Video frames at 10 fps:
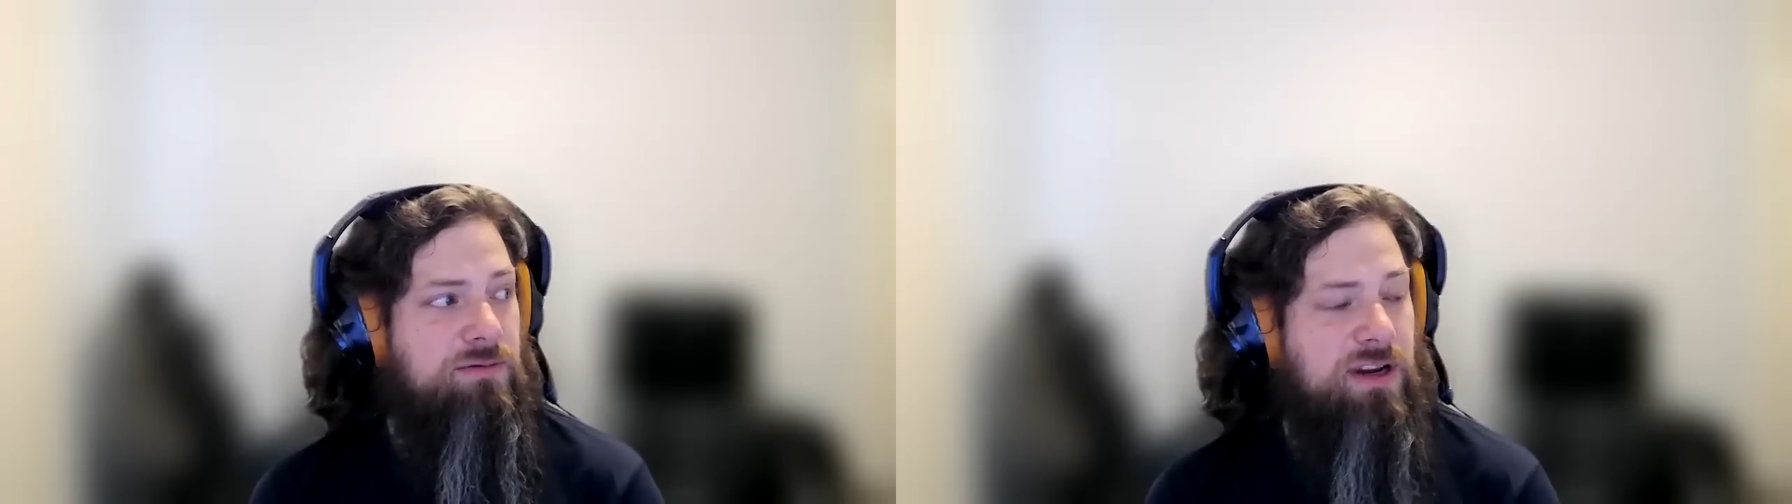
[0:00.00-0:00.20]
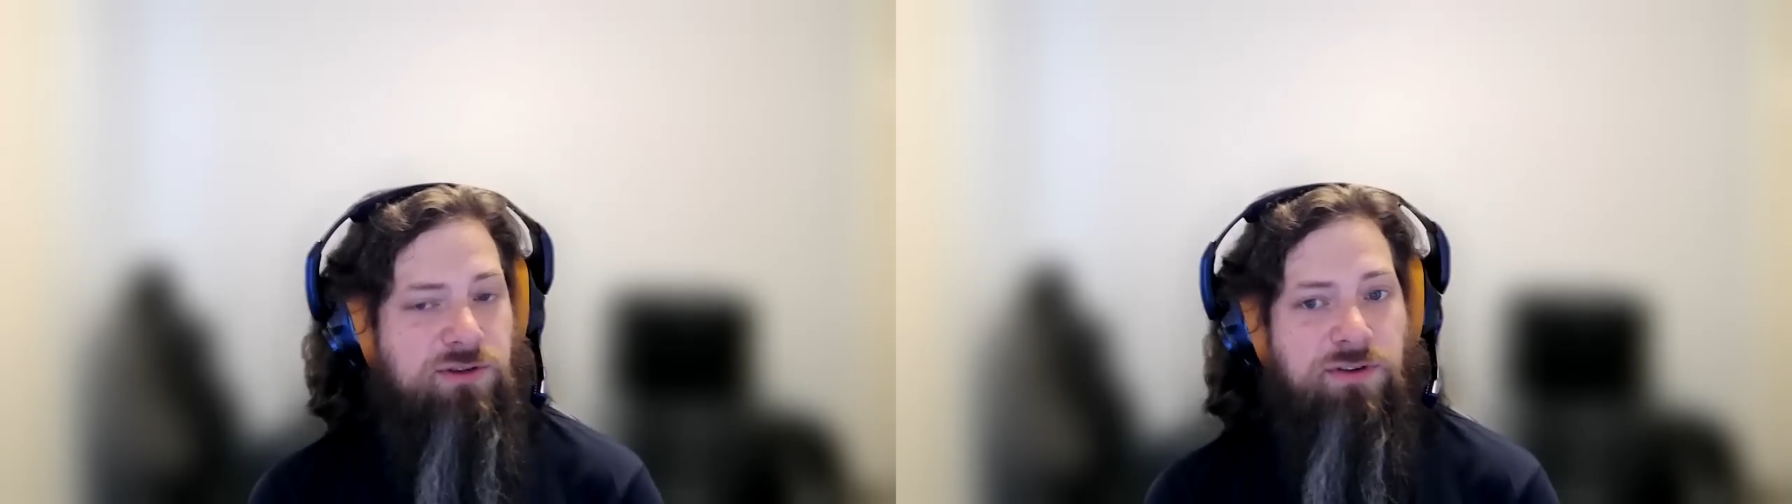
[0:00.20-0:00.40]

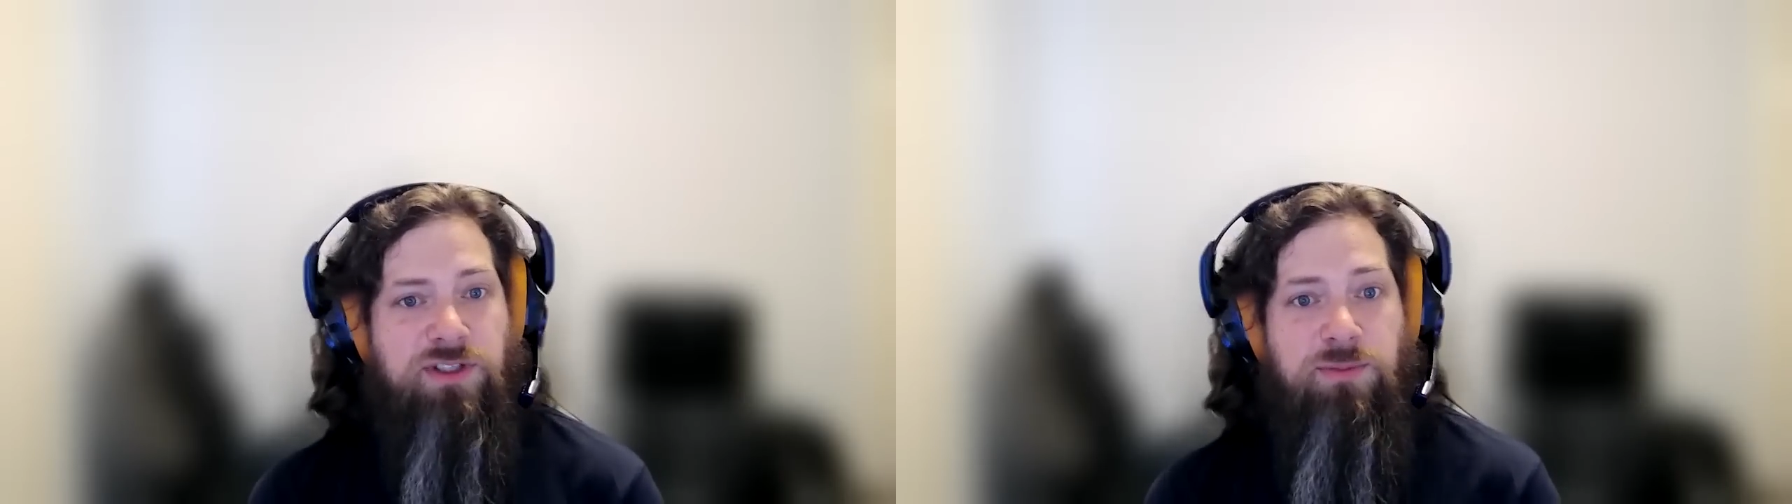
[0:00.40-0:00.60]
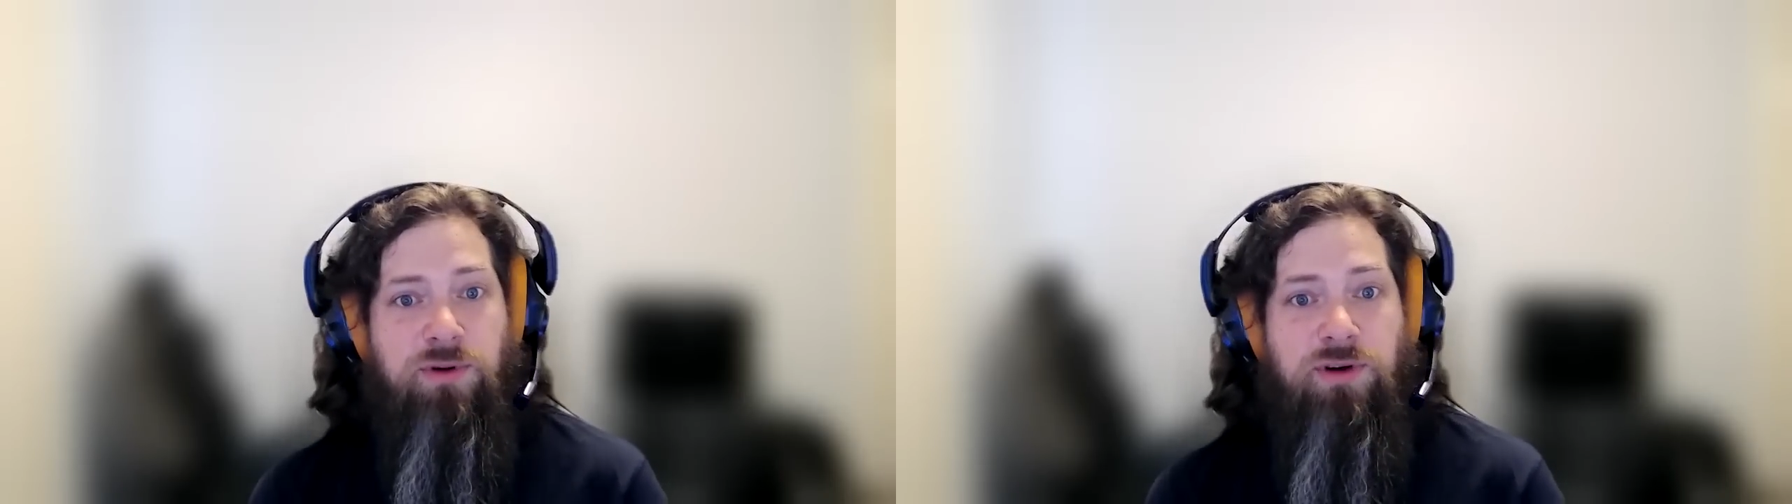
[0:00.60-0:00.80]
Range Rover
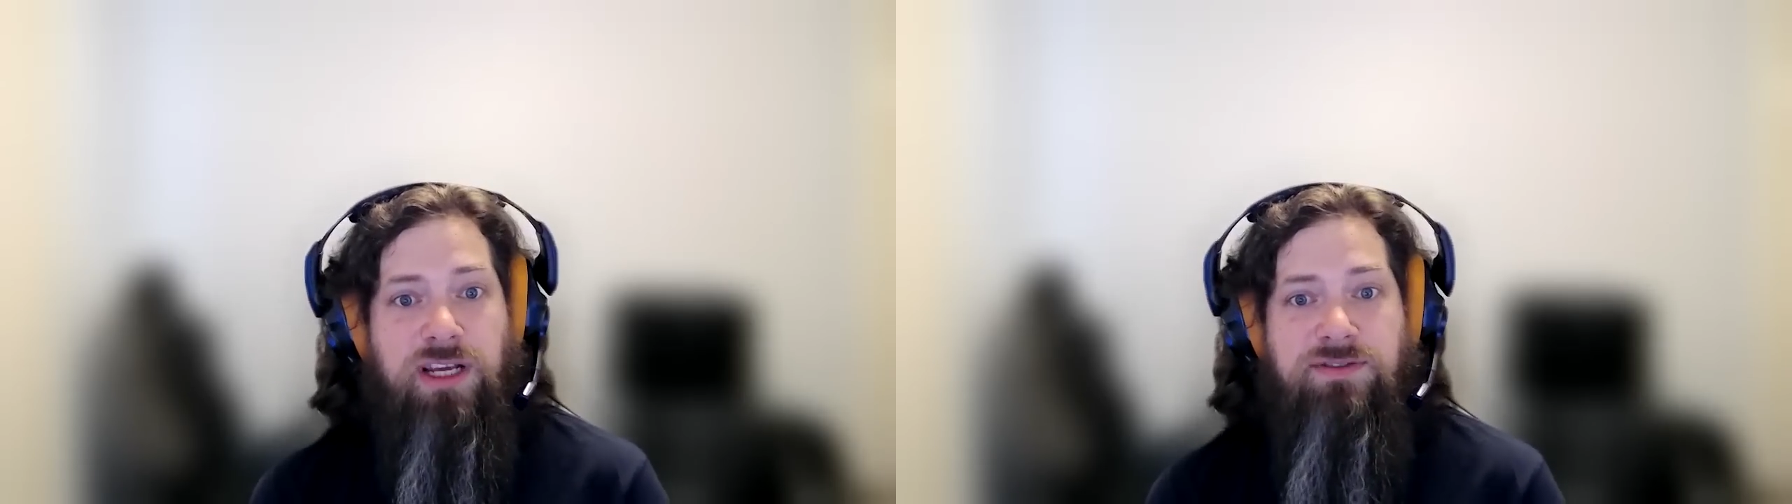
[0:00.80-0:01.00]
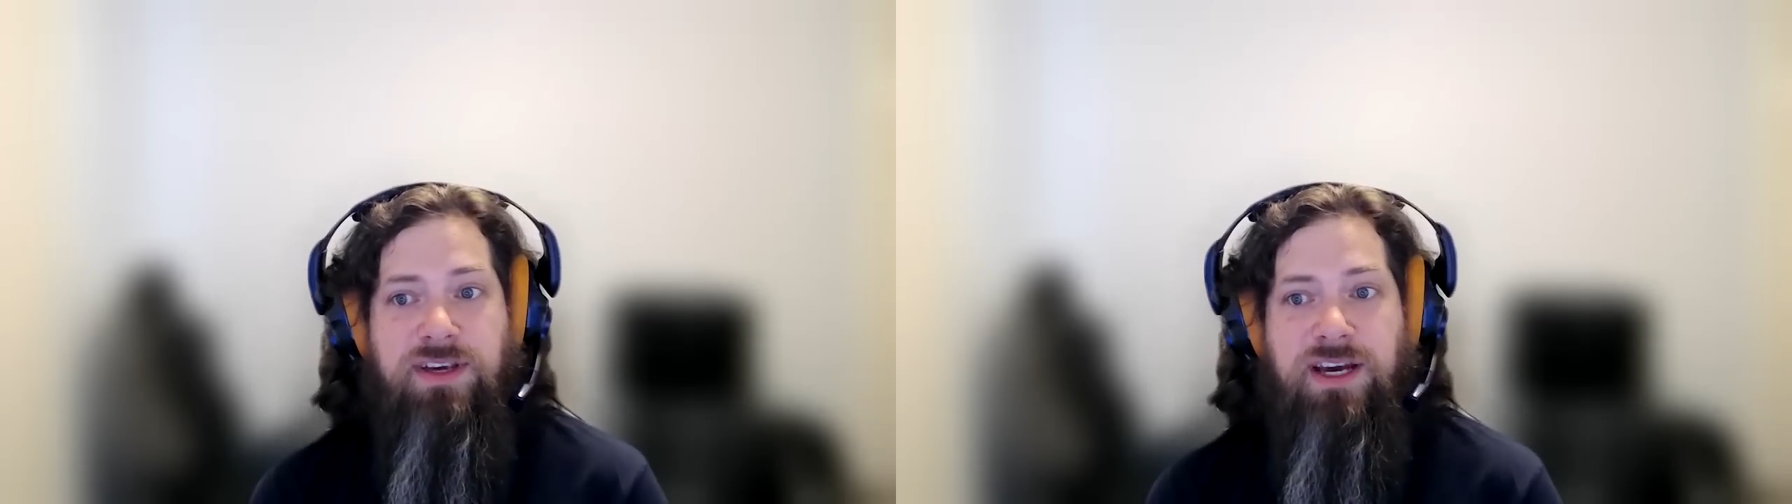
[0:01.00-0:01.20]
Sport
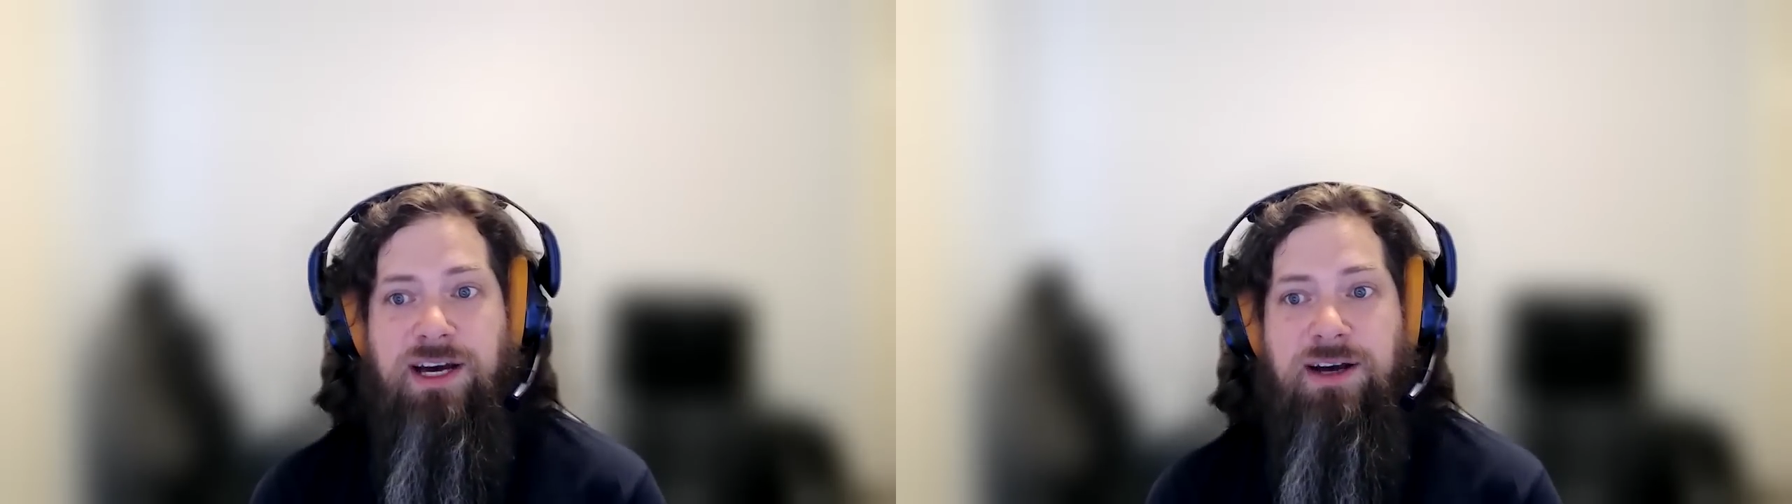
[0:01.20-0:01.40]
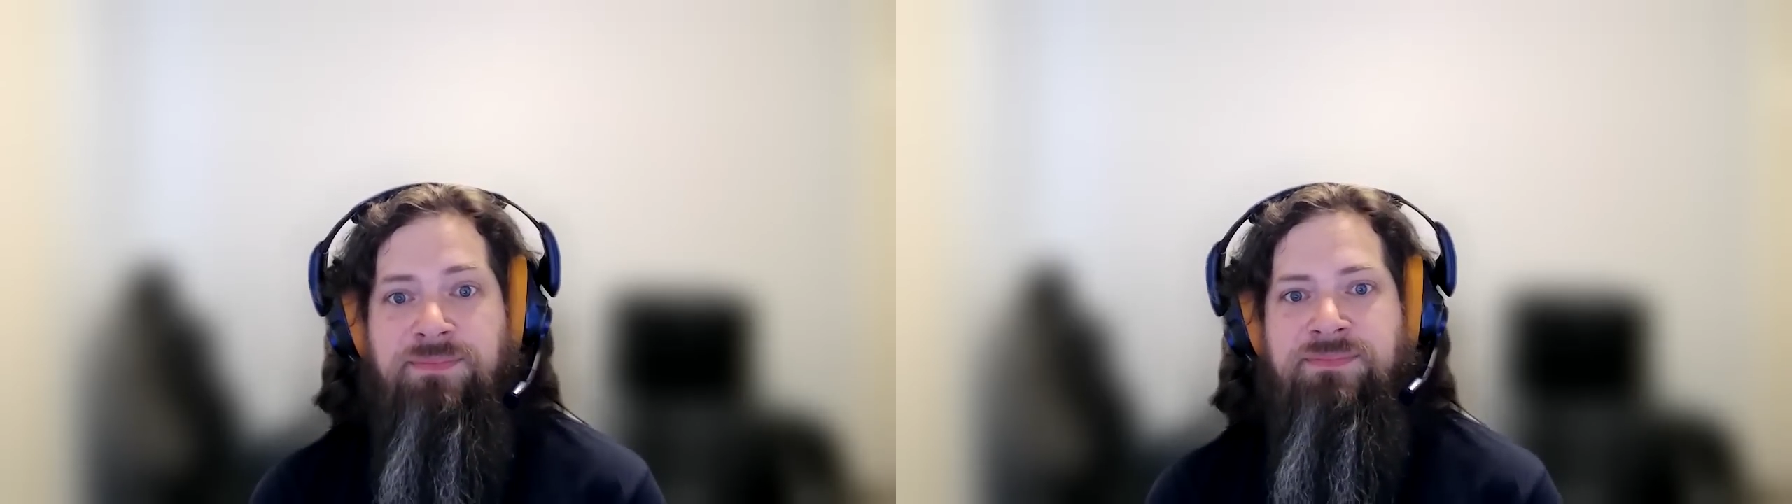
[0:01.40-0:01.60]
SVR.